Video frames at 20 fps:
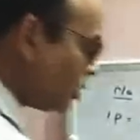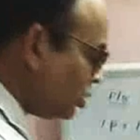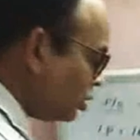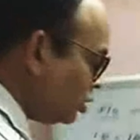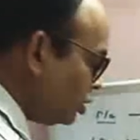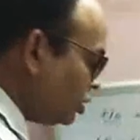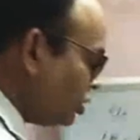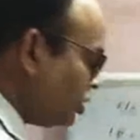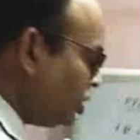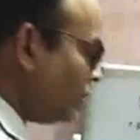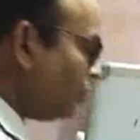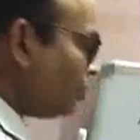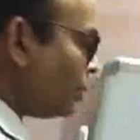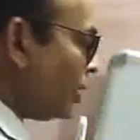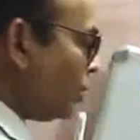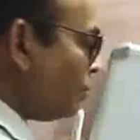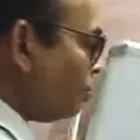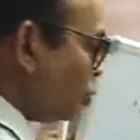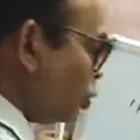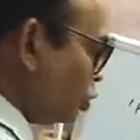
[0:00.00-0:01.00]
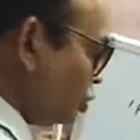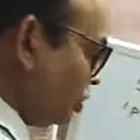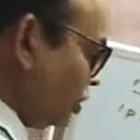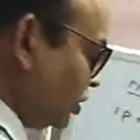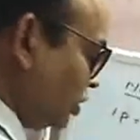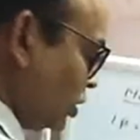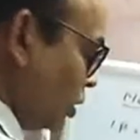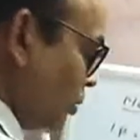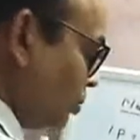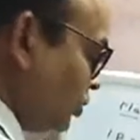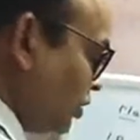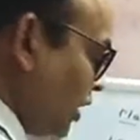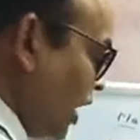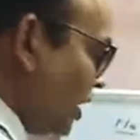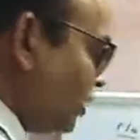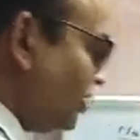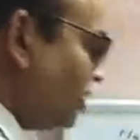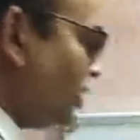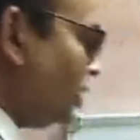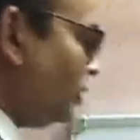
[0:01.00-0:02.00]
the different process of
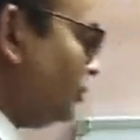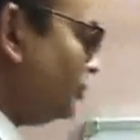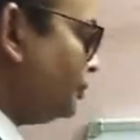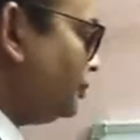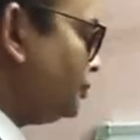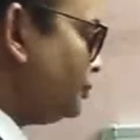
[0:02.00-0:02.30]
charging.